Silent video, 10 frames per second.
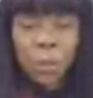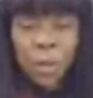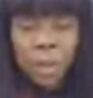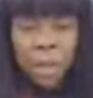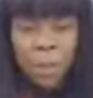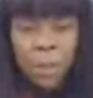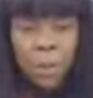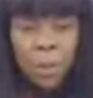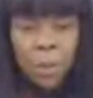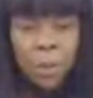is
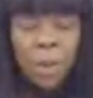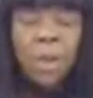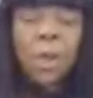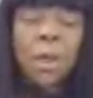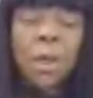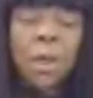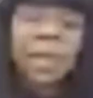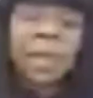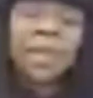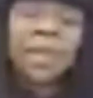affordable for people that
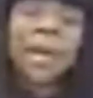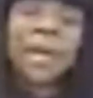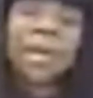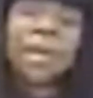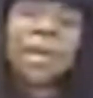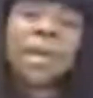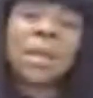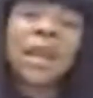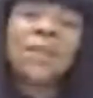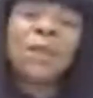every
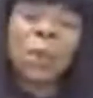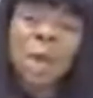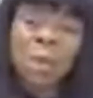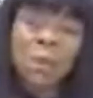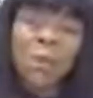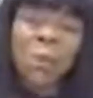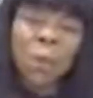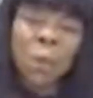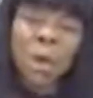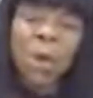other person, both
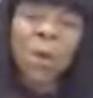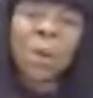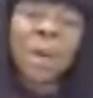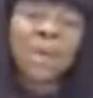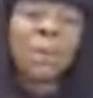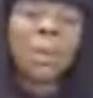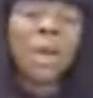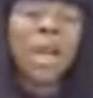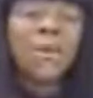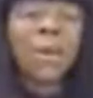rich and the
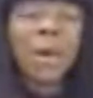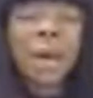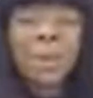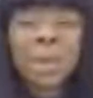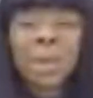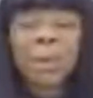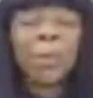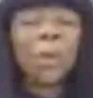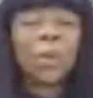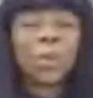average person, can easily
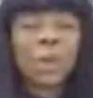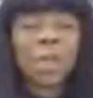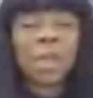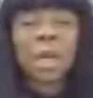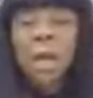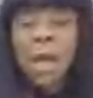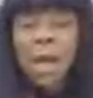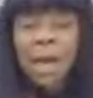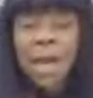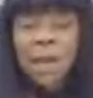afford without any
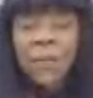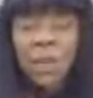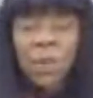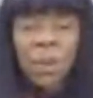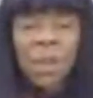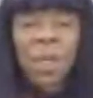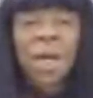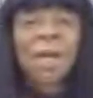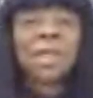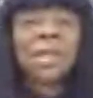hinges.
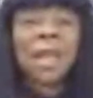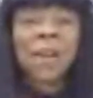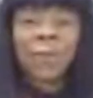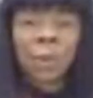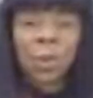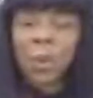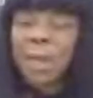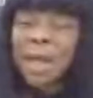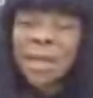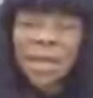If she has been
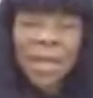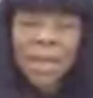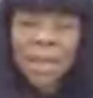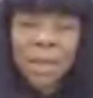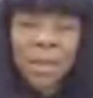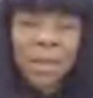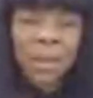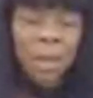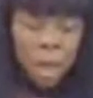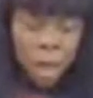to court
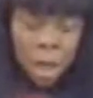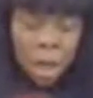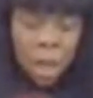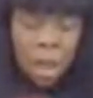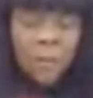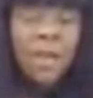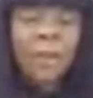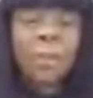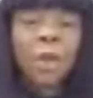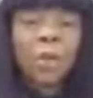to one tenant,